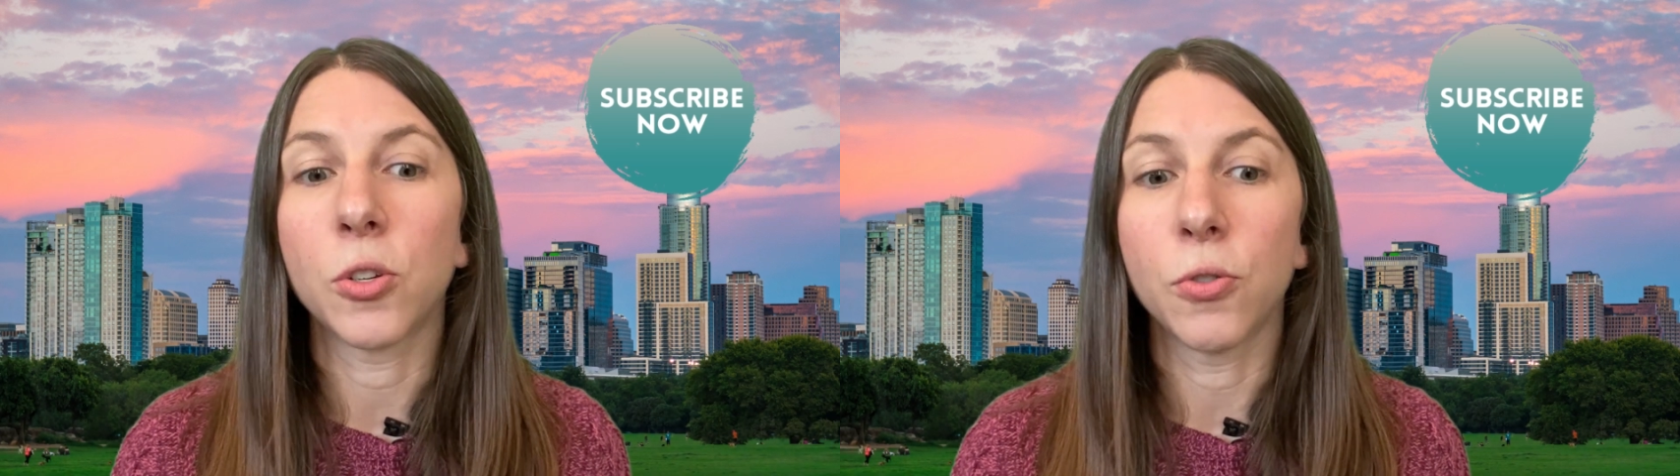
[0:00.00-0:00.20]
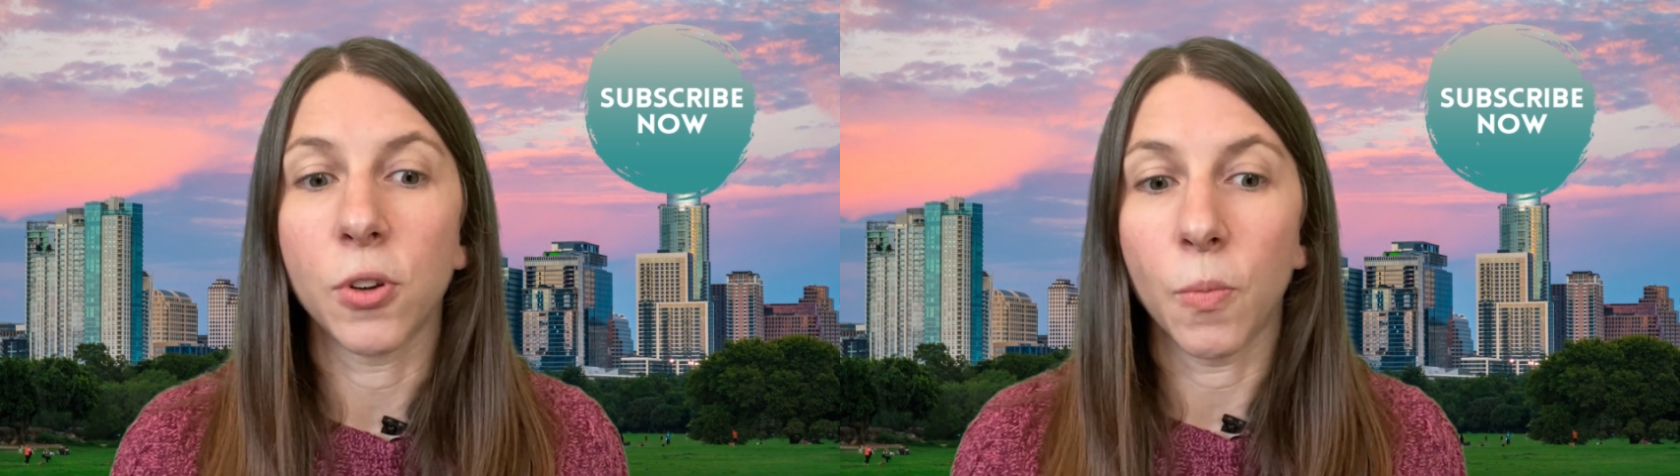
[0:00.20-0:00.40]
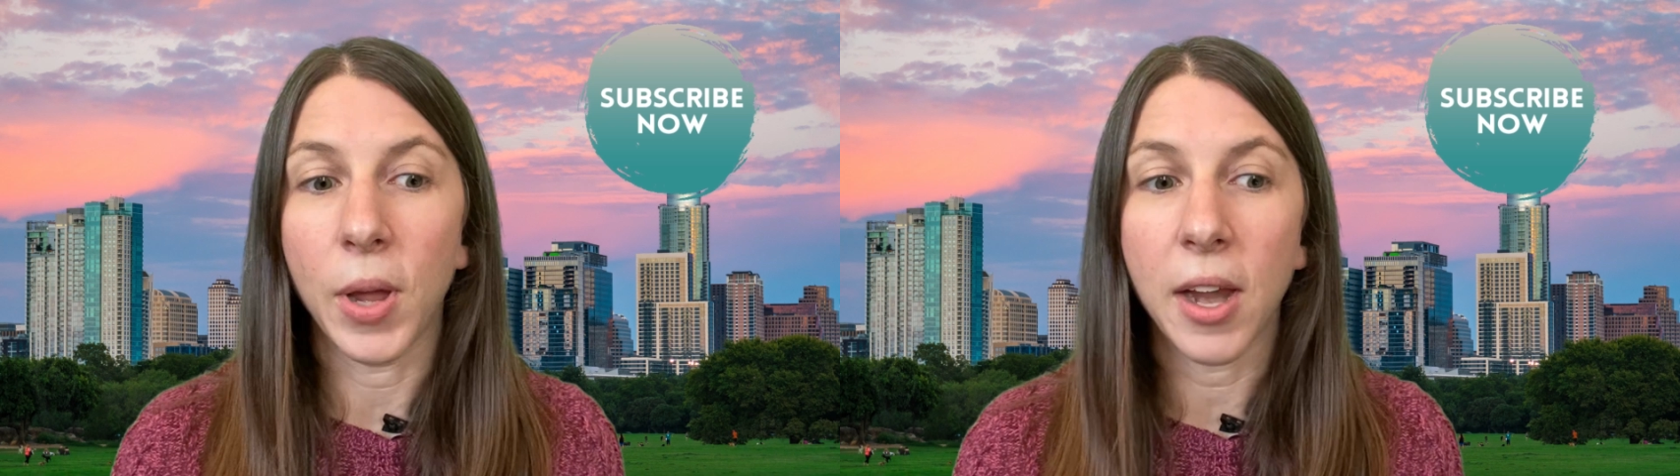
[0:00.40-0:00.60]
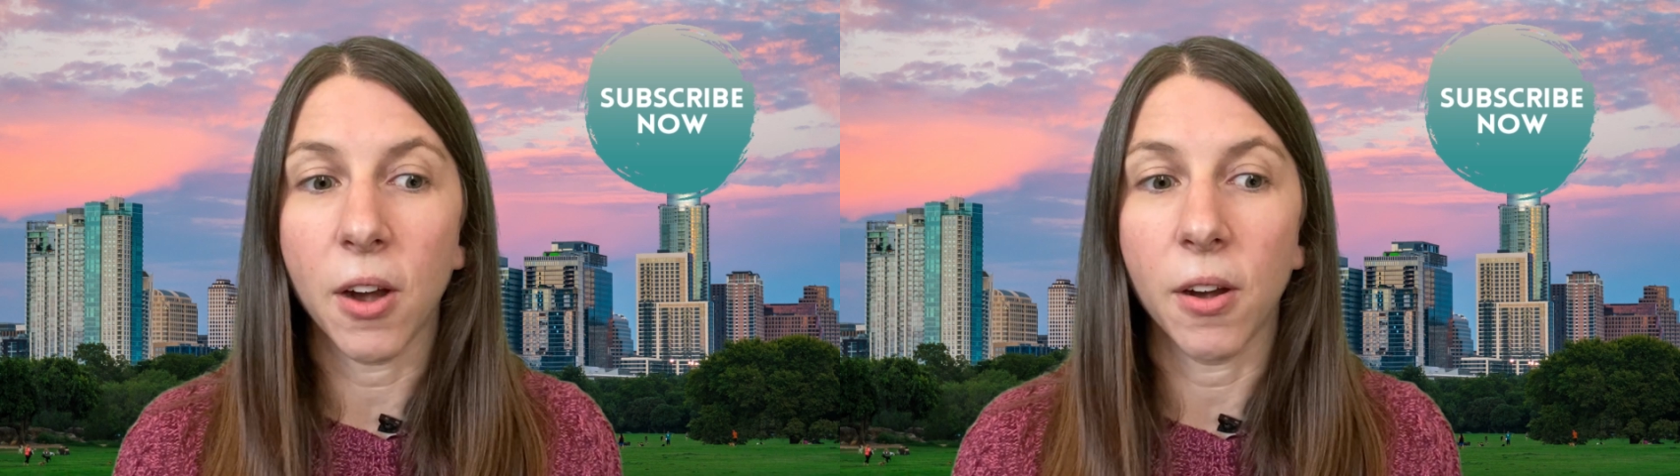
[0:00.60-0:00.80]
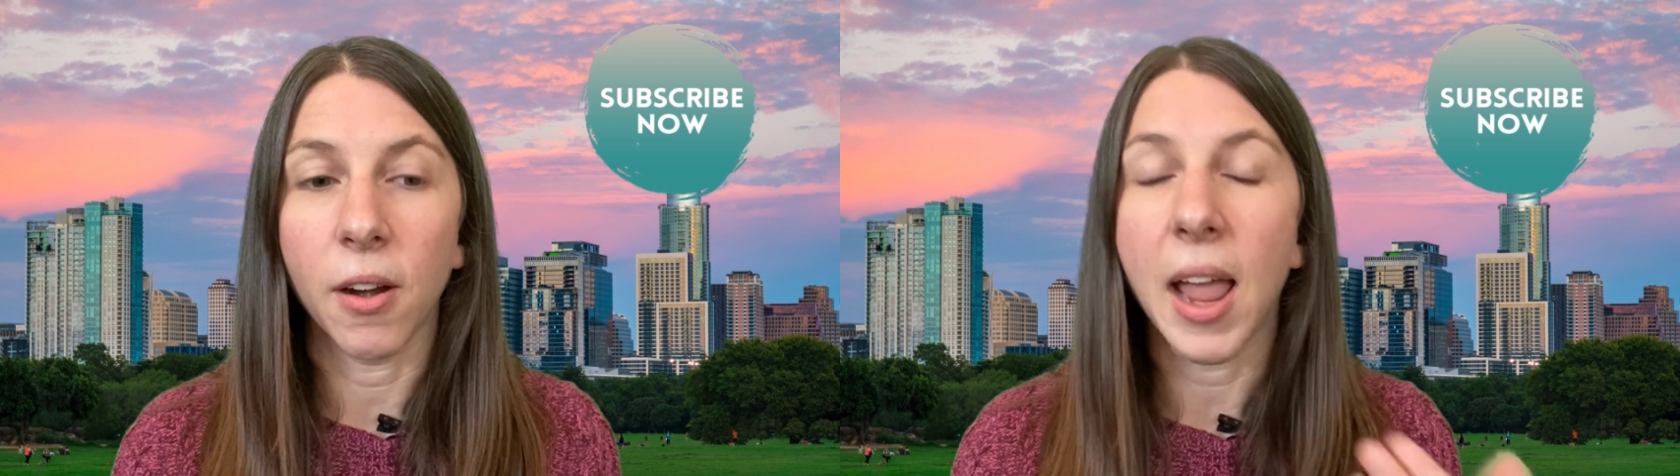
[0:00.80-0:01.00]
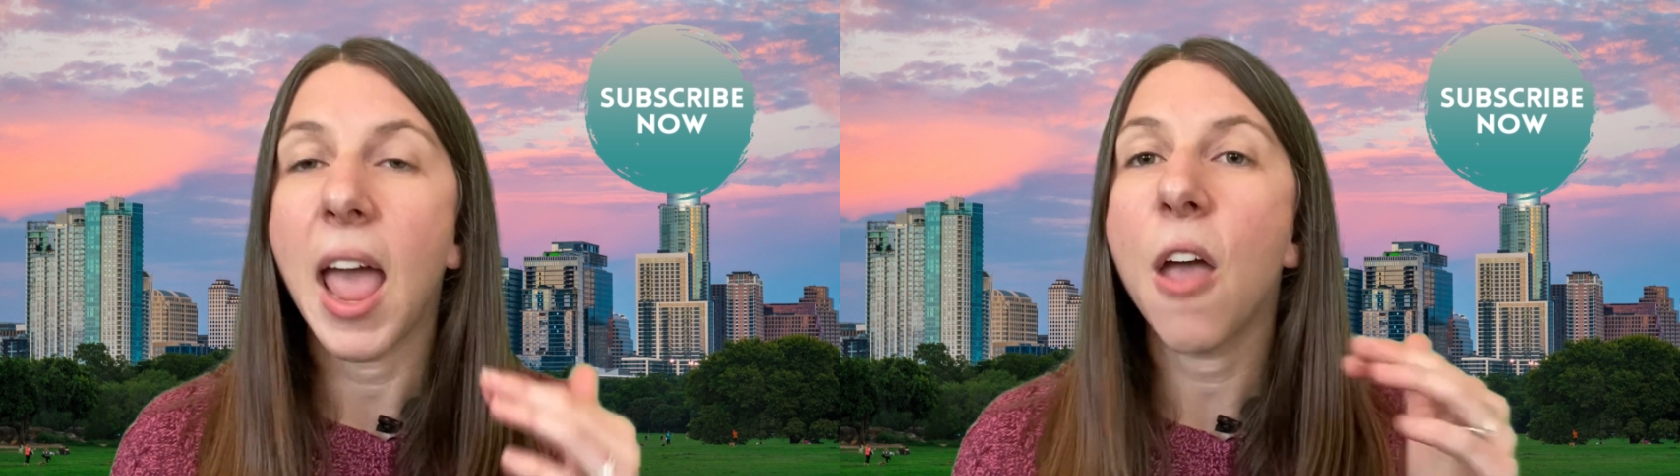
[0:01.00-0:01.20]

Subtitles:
to compare